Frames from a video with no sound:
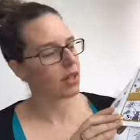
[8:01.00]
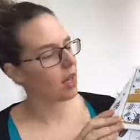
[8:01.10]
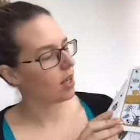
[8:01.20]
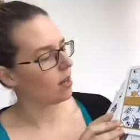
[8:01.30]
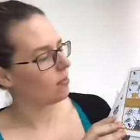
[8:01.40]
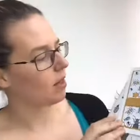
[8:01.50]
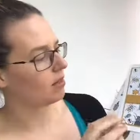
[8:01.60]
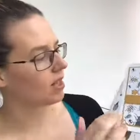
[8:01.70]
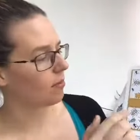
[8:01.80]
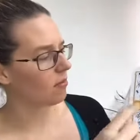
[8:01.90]
I've
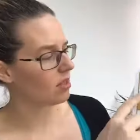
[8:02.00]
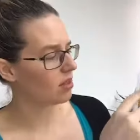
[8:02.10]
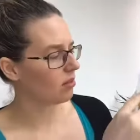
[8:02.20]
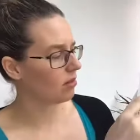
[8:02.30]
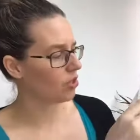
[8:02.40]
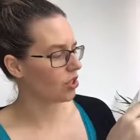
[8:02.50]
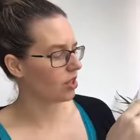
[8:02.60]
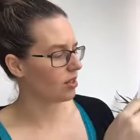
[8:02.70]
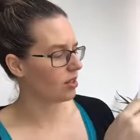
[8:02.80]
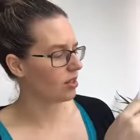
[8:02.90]
stamped
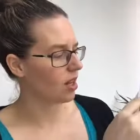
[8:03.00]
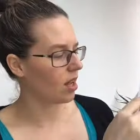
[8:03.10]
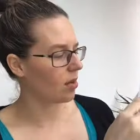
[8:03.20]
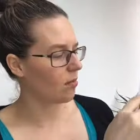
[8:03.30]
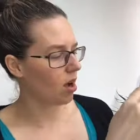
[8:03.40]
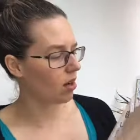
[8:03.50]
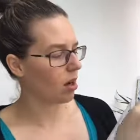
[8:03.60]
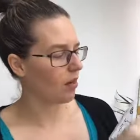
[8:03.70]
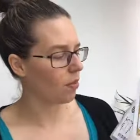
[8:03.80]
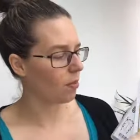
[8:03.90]
just
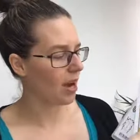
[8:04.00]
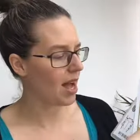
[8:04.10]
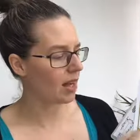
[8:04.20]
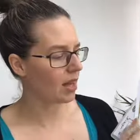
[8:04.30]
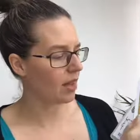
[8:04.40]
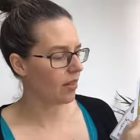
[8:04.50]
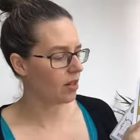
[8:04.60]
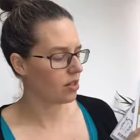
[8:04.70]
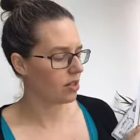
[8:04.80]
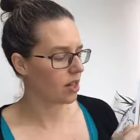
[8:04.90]
archival black and
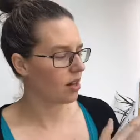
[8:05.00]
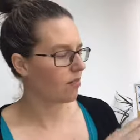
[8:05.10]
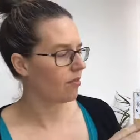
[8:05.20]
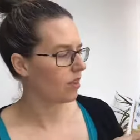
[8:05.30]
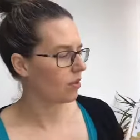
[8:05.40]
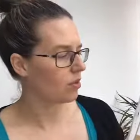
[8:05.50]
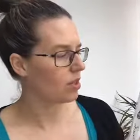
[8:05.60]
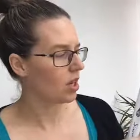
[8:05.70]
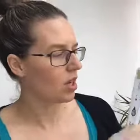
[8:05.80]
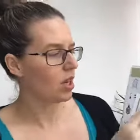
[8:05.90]
then just infilled.
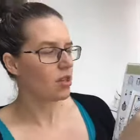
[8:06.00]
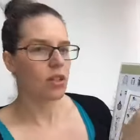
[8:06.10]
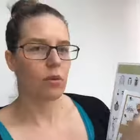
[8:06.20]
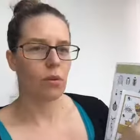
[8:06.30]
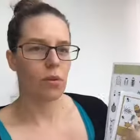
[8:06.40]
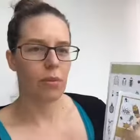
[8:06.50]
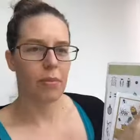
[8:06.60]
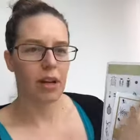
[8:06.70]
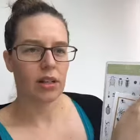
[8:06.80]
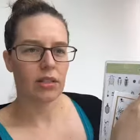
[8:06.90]
So all the
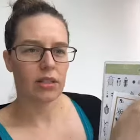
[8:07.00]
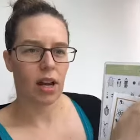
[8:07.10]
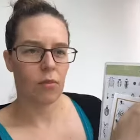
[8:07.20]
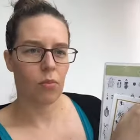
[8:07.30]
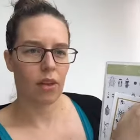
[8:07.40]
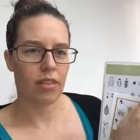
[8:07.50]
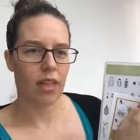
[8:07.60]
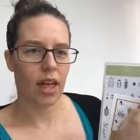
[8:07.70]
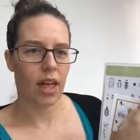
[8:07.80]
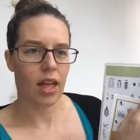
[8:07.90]
bugs come with
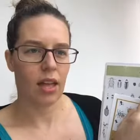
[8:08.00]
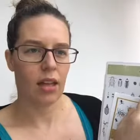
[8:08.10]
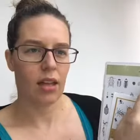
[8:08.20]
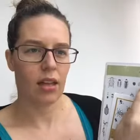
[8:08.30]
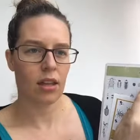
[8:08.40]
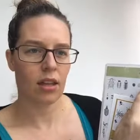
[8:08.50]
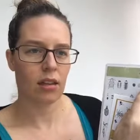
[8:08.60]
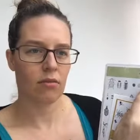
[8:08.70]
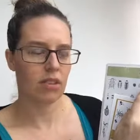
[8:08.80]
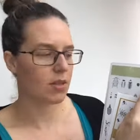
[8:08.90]
their
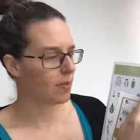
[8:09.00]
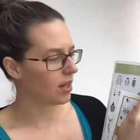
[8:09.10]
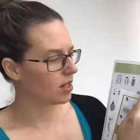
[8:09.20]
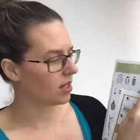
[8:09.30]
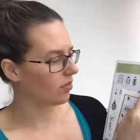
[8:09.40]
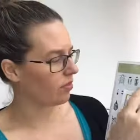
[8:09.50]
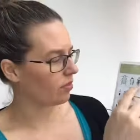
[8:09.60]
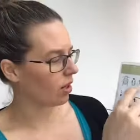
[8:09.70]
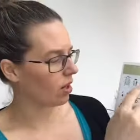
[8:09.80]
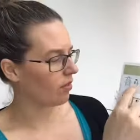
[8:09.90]
respective
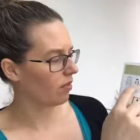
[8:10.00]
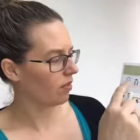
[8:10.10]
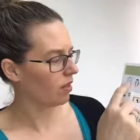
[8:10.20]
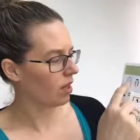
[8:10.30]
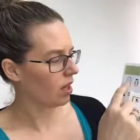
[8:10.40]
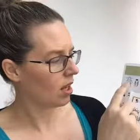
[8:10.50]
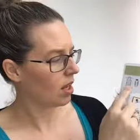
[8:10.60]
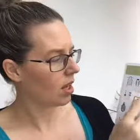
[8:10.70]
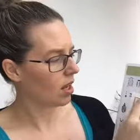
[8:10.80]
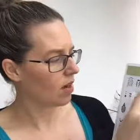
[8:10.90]
kind of
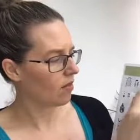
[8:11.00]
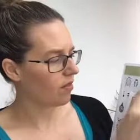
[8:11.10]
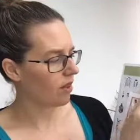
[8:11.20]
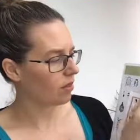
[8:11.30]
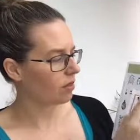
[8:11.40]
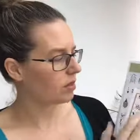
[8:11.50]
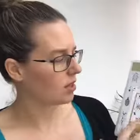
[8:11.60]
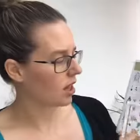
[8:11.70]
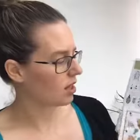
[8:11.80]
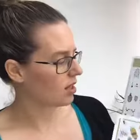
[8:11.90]
infills,
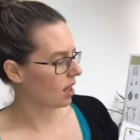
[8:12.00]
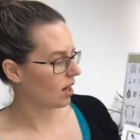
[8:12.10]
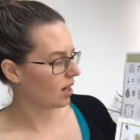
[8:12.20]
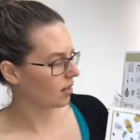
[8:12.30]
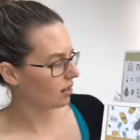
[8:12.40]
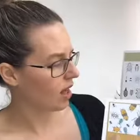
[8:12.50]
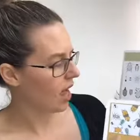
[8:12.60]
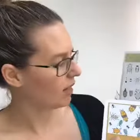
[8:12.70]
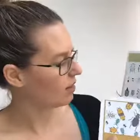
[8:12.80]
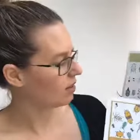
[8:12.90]
and there's like little
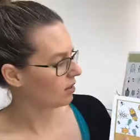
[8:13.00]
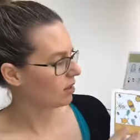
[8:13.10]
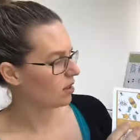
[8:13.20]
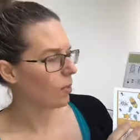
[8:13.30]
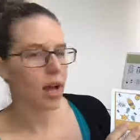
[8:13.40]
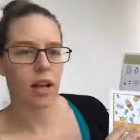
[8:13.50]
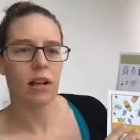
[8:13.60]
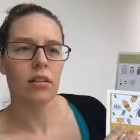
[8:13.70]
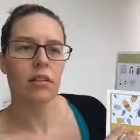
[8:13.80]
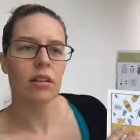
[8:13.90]
ants as
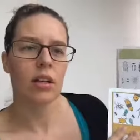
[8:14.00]
well,